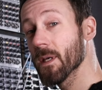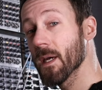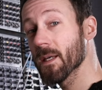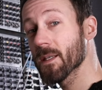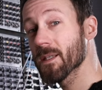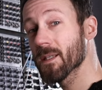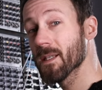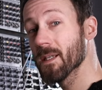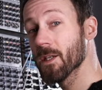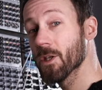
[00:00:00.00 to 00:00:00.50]

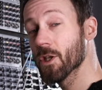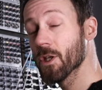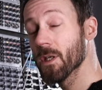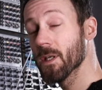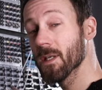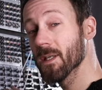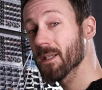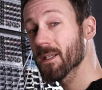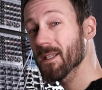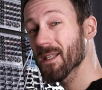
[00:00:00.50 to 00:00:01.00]

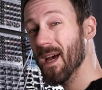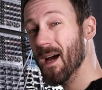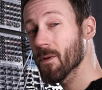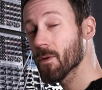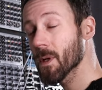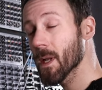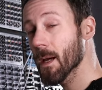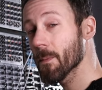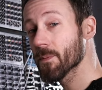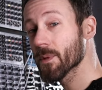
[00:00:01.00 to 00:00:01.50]
SDG
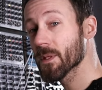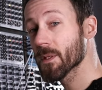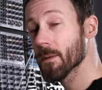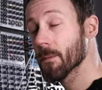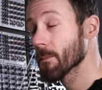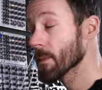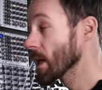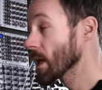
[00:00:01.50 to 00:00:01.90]
Sound Labs.